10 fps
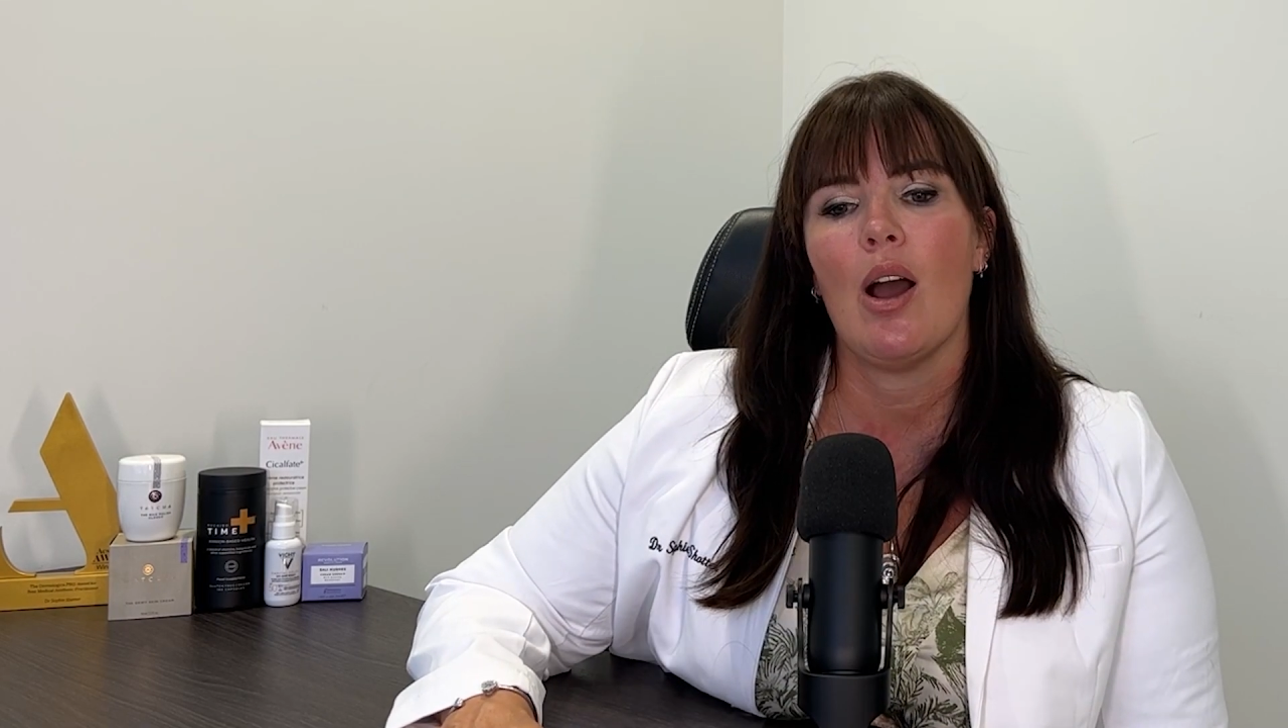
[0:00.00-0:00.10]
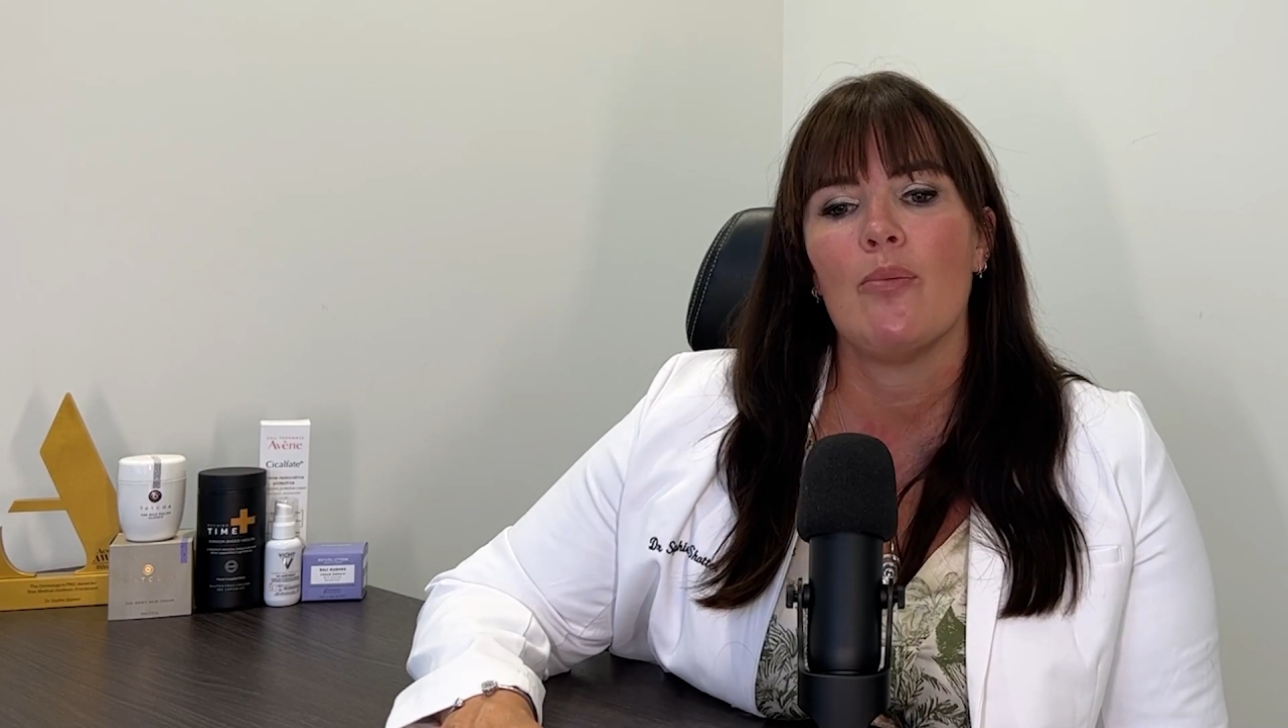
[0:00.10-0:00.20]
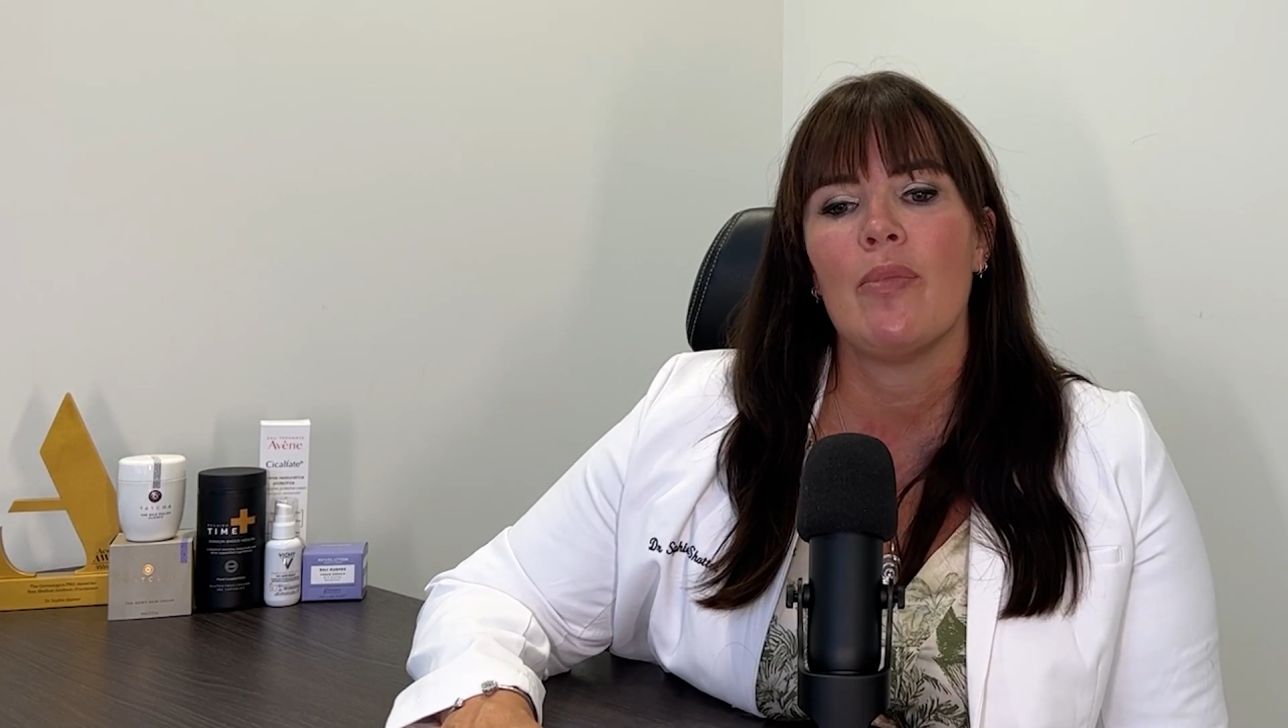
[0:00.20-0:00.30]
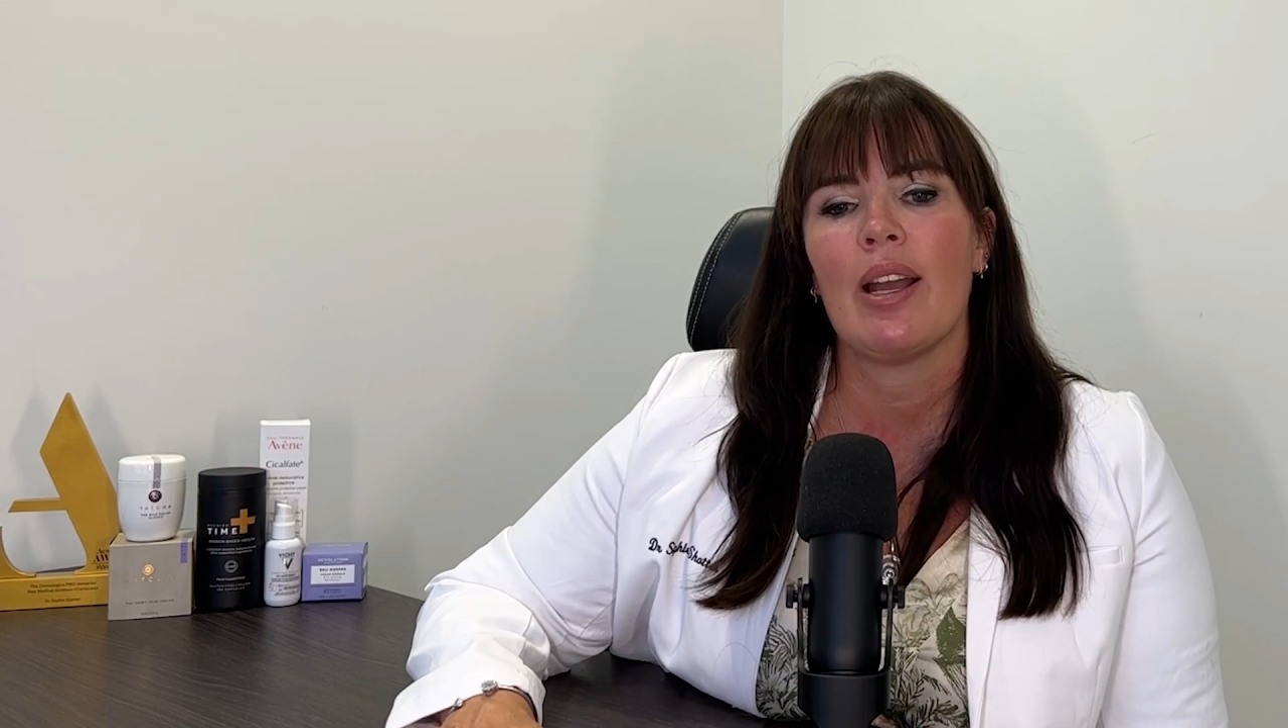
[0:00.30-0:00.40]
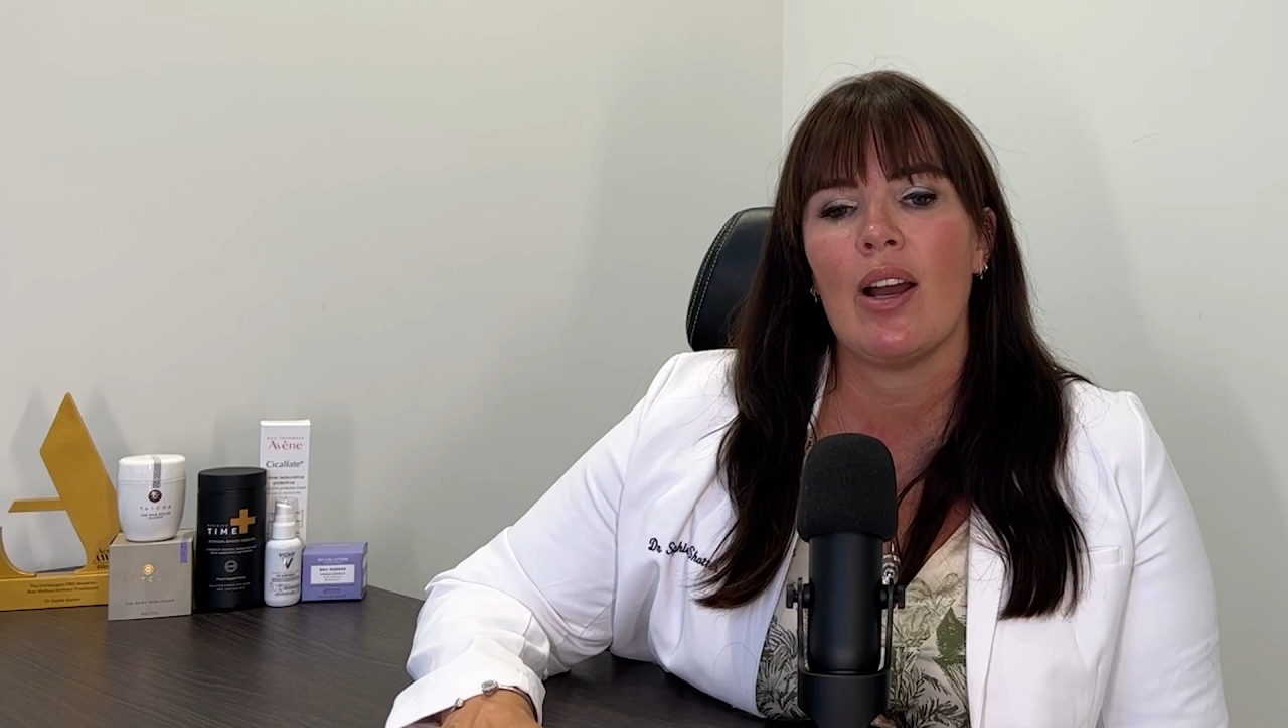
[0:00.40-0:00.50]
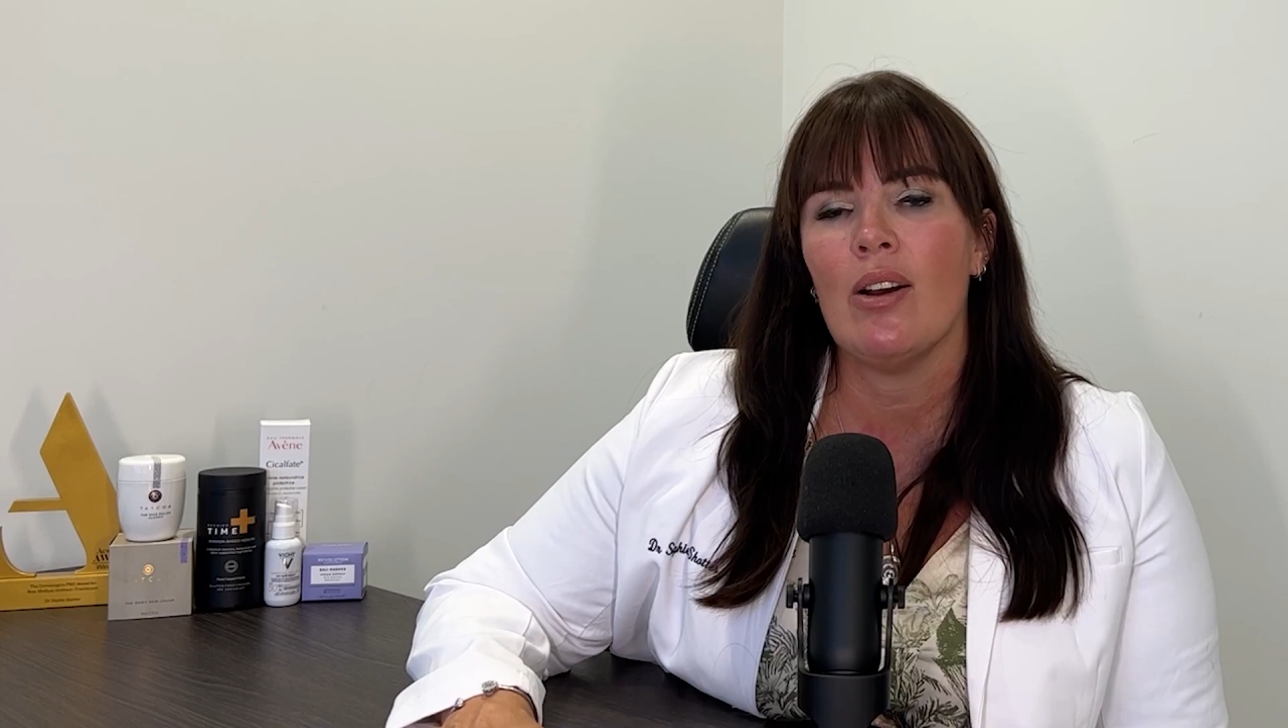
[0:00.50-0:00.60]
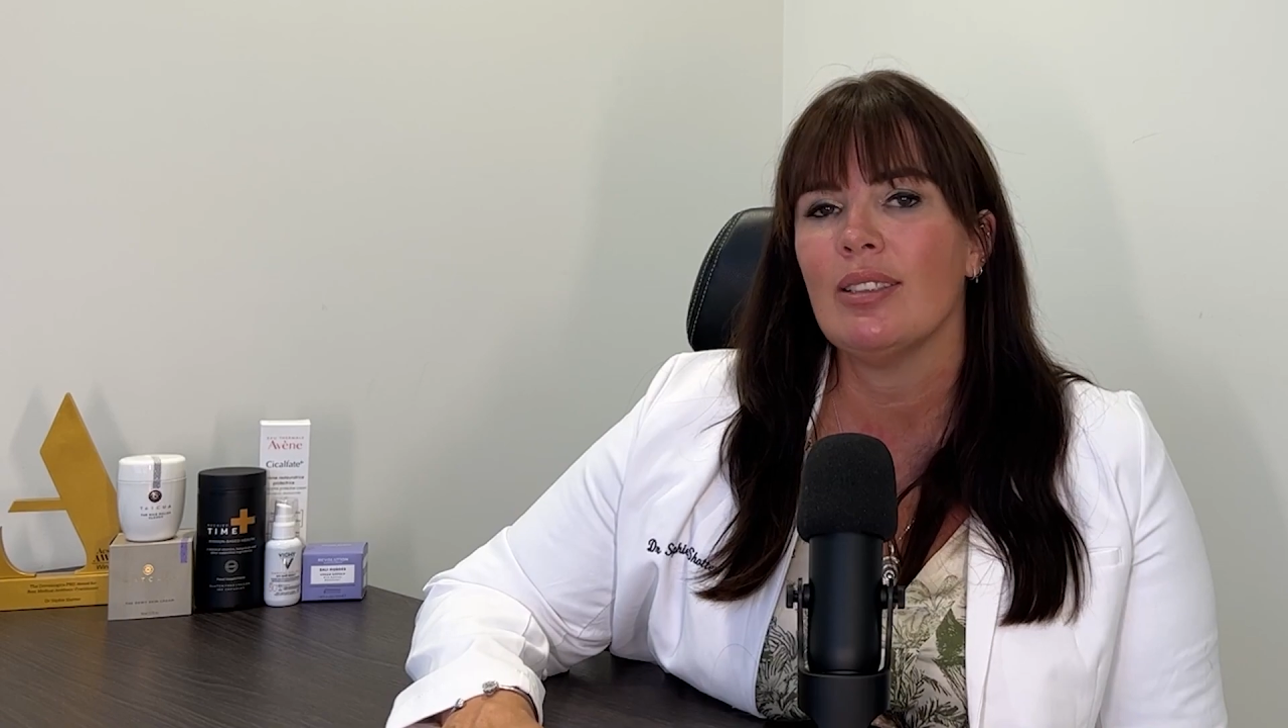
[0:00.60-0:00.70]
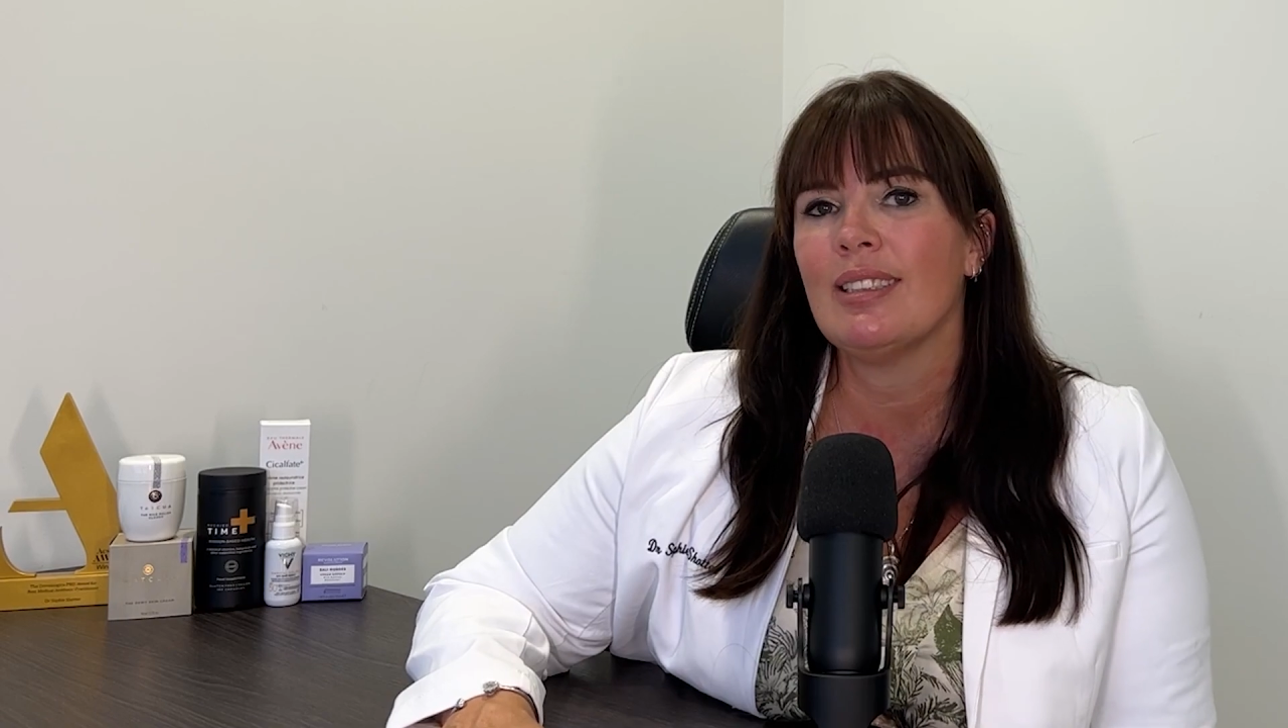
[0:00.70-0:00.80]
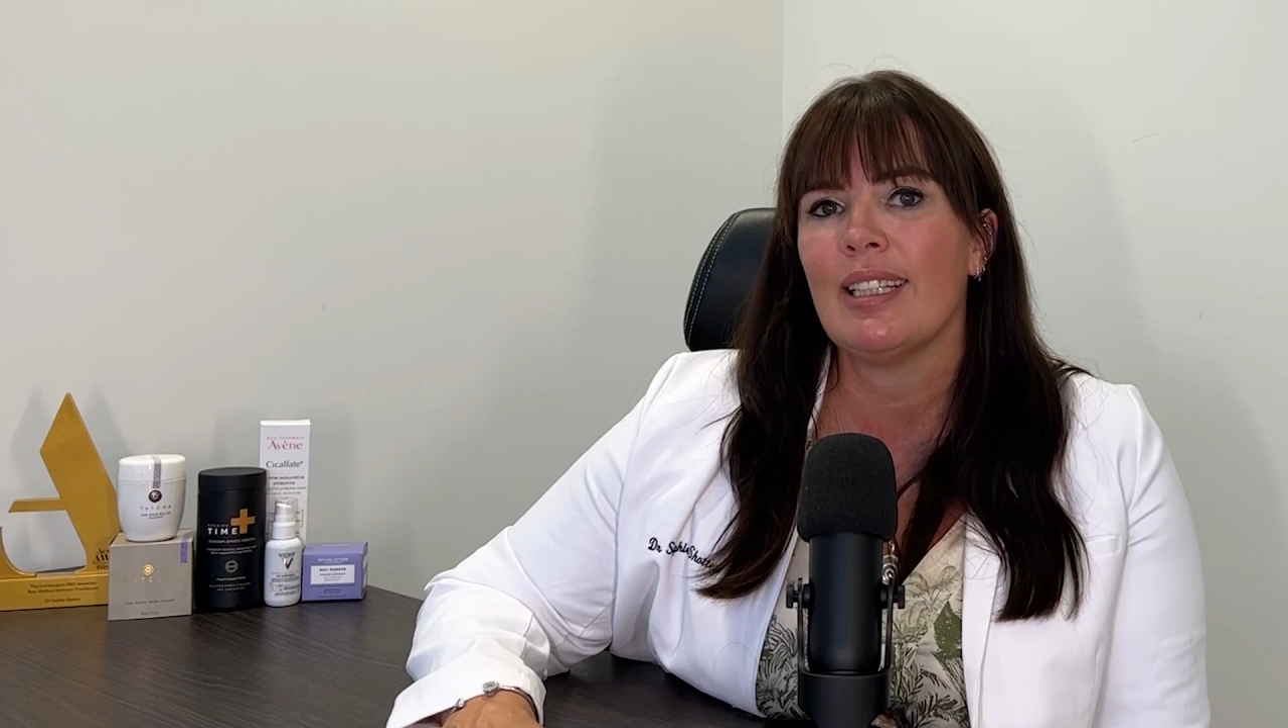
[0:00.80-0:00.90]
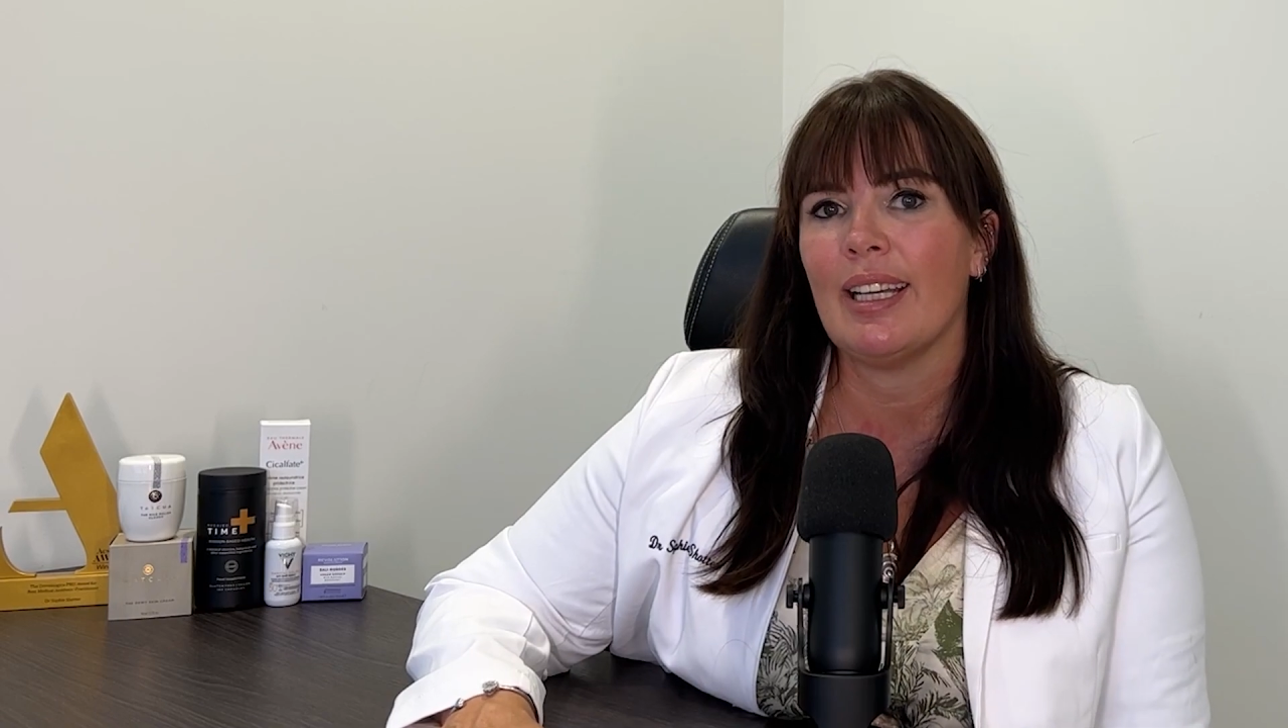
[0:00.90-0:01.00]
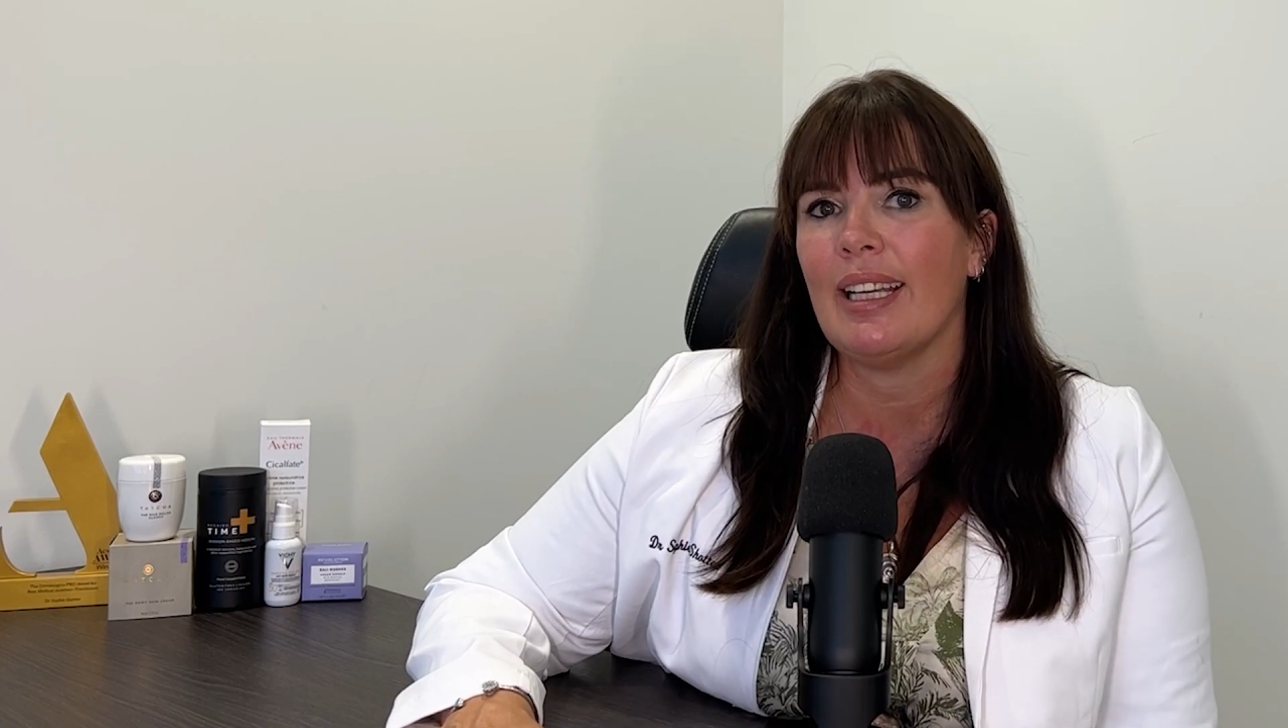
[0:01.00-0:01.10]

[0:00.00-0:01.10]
My answer